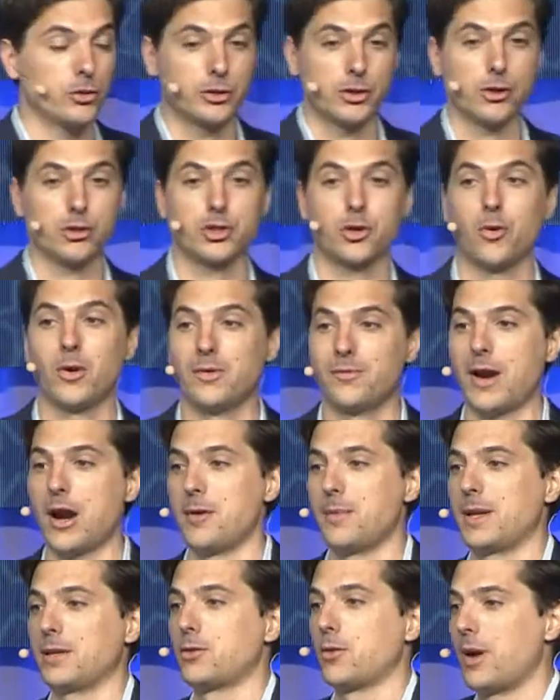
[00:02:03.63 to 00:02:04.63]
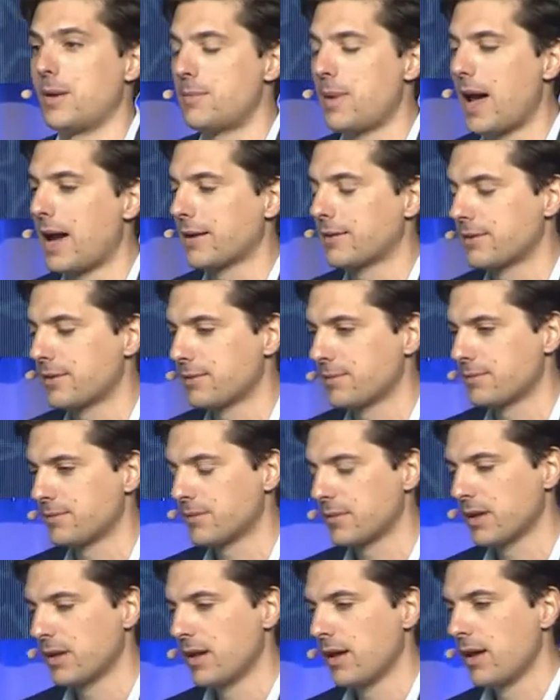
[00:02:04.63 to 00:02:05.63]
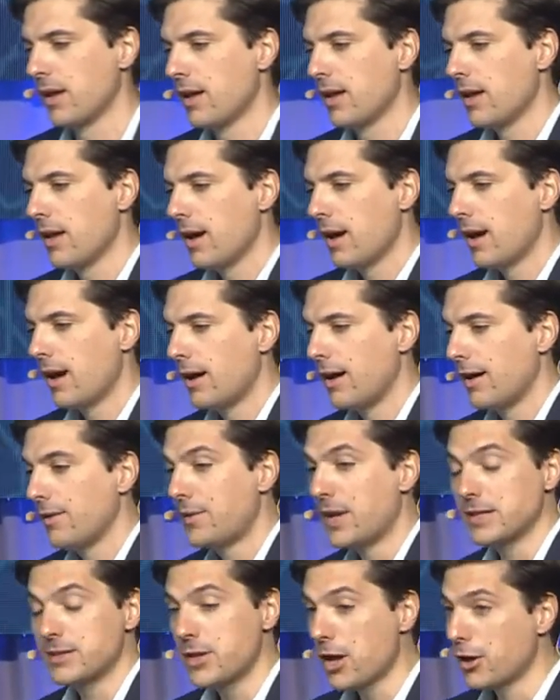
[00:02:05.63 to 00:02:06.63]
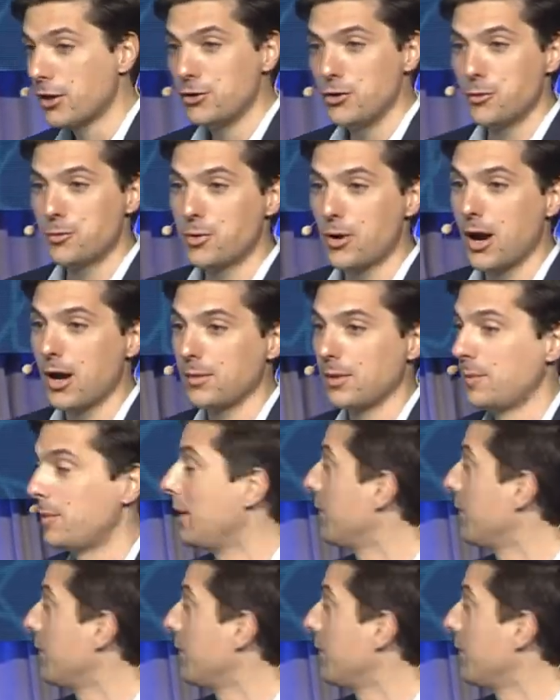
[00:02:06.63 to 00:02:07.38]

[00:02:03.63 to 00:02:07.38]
social environmental impact. That's not a new problem,